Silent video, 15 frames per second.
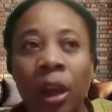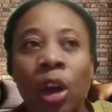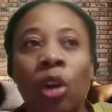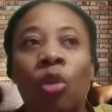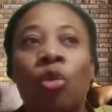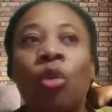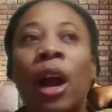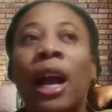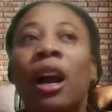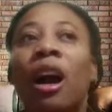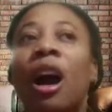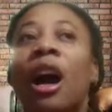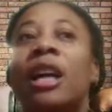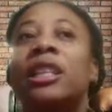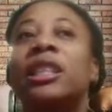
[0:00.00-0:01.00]

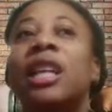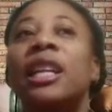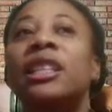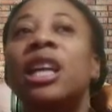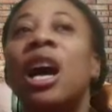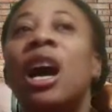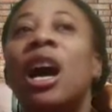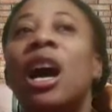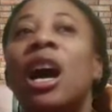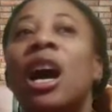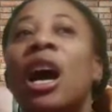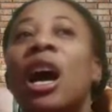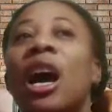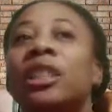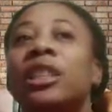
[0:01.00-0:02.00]
Records that are
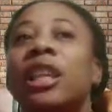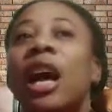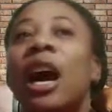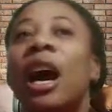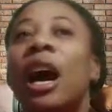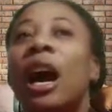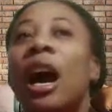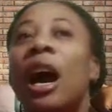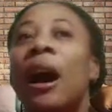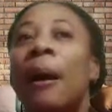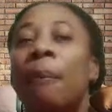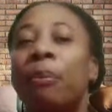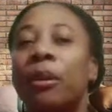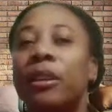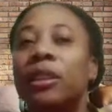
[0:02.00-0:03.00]

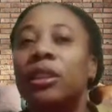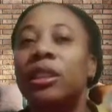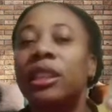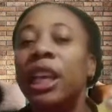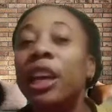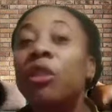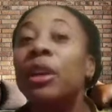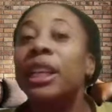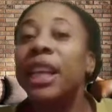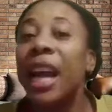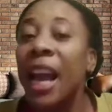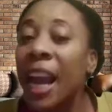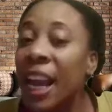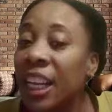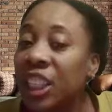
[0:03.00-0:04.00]
secret
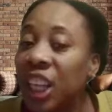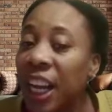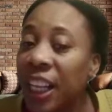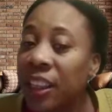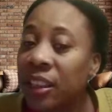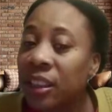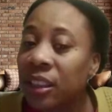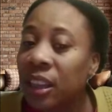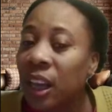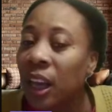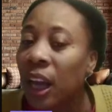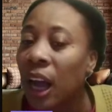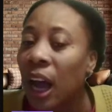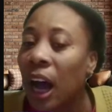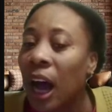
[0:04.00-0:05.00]
agents
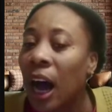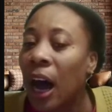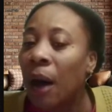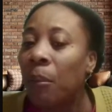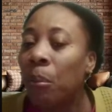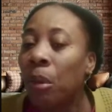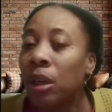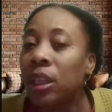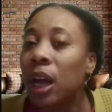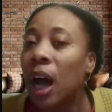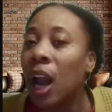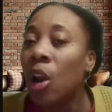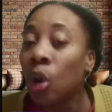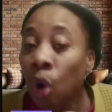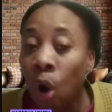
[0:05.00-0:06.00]

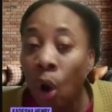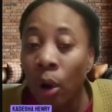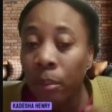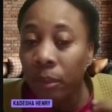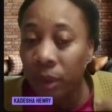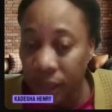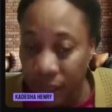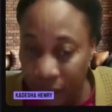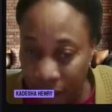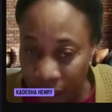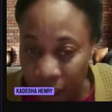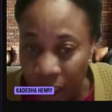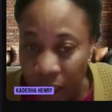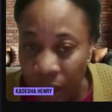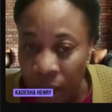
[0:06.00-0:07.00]
alone must
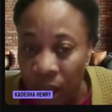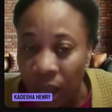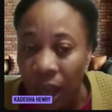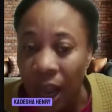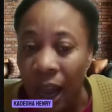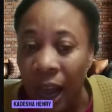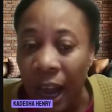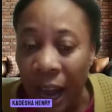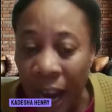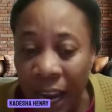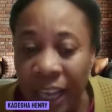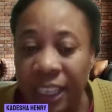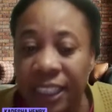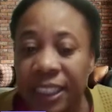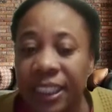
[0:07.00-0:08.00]
see,
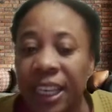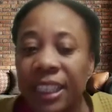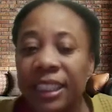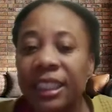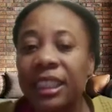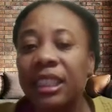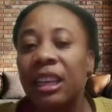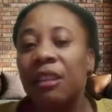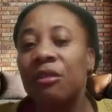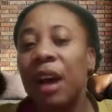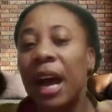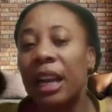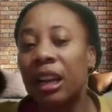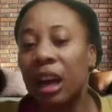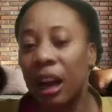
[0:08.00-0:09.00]
highly sensitive
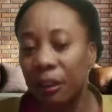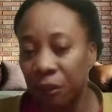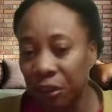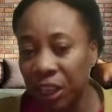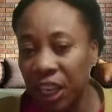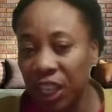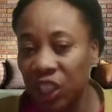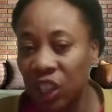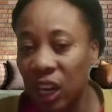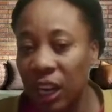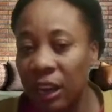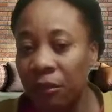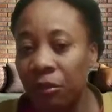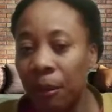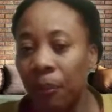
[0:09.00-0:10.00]
and confidential
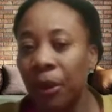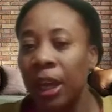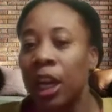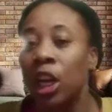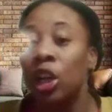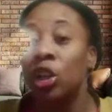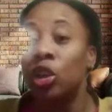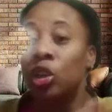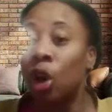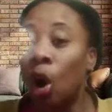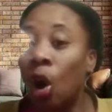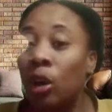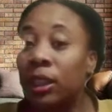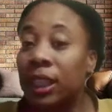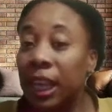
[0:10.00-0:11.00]
information.
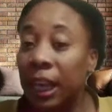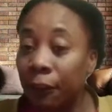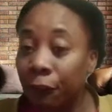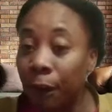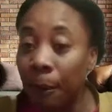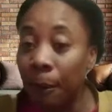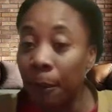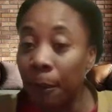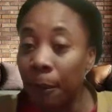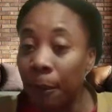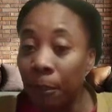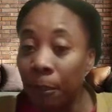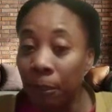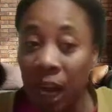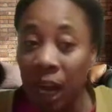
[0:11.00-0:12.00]
Those
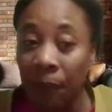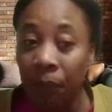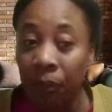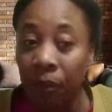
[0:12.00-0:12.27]
information